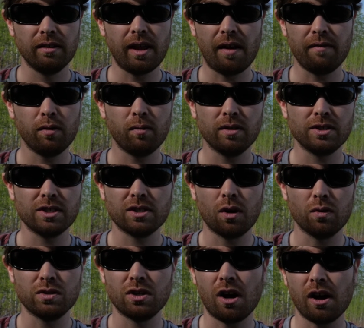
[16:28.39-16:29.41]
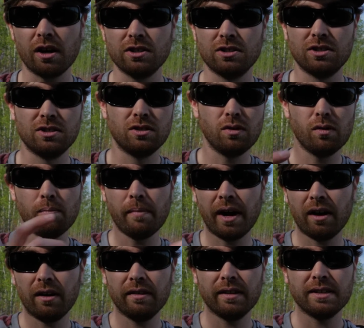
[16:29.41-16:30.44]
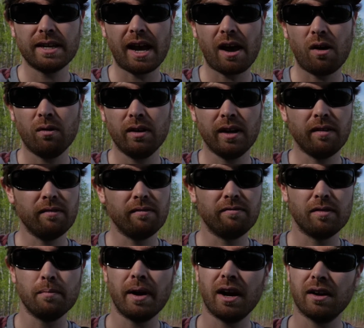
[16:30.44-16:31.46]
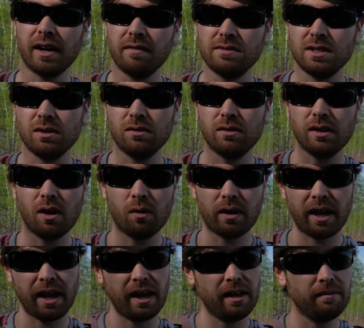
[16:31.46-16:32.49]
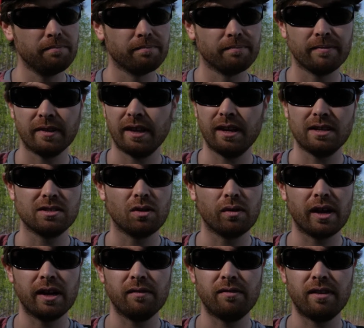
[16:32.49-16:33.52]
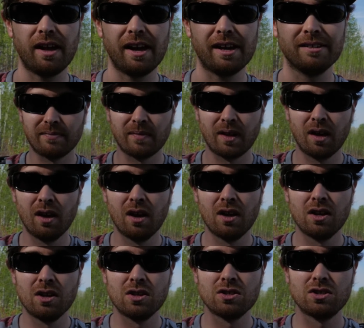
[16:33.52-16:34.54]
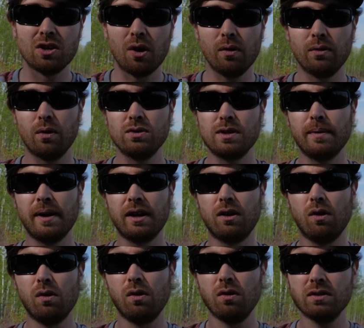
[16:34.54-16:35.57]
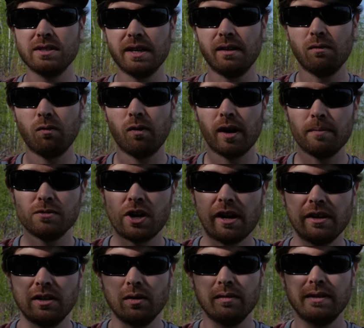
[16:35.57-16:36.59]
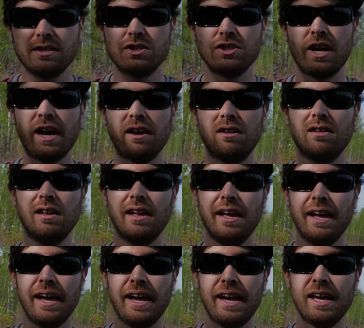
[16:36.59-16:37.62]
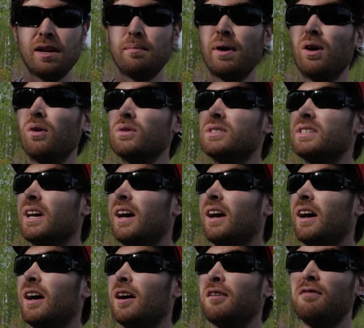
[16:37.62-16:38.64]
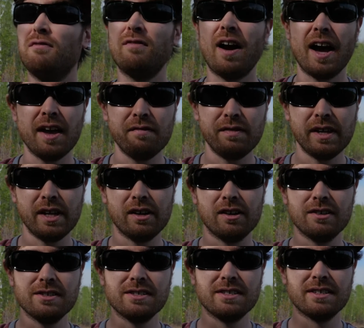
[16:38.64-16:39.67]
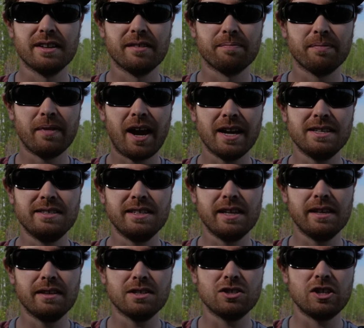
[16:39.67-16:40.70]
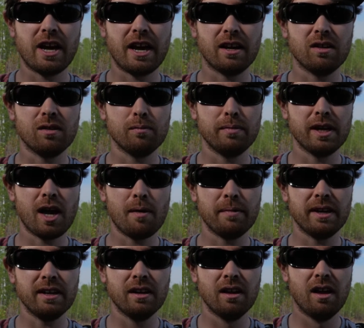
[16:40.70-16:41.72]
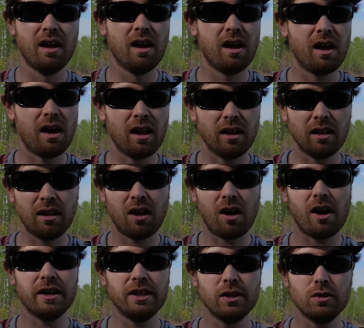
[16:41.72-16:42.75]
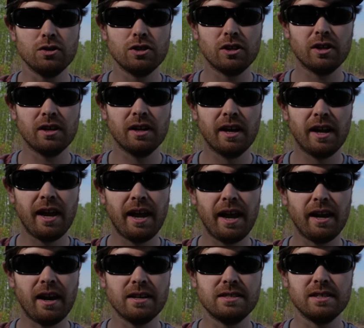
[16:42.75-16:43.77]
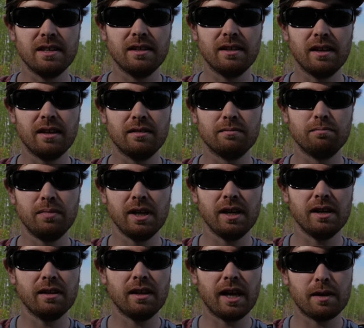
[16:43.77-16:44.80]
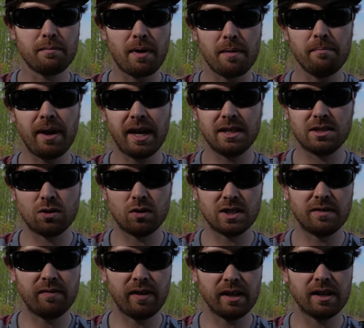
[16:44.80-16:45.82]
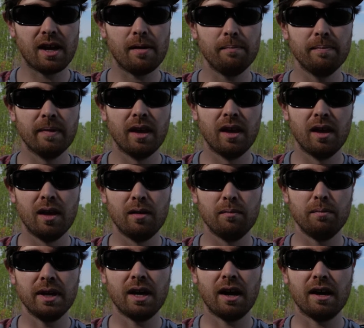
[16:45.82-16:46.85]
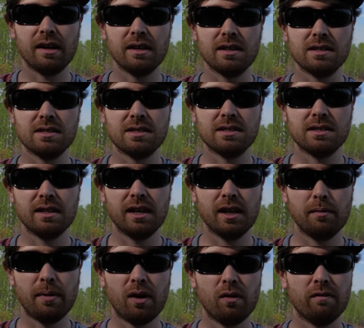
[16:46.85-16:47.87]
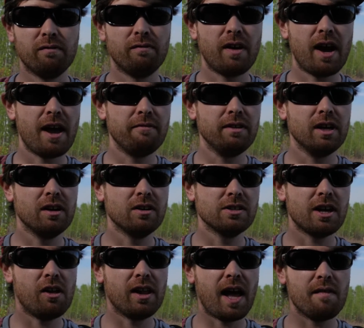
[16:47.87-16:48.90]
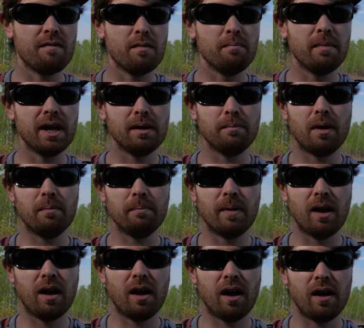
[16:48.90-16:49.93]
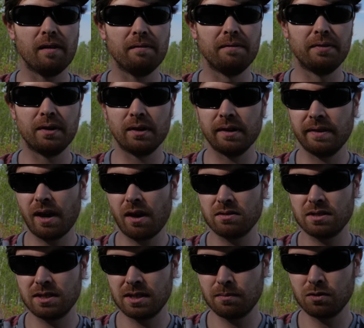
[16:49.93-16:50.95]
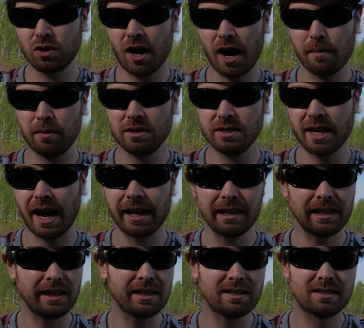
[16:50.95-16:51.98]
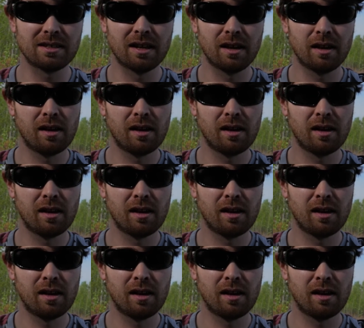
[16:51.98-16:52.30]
everyone just goes talks to a mayor in the town, and if the mayor gives you the okay, then it's okay to fly. So those are my goals and what I'm trying to do with this channel. In about 5 years, I see this channel becoming a lot huger, and I see that being like my main source of income, because in about 5 years I'll have a minimum of 30,000 subscribers at least,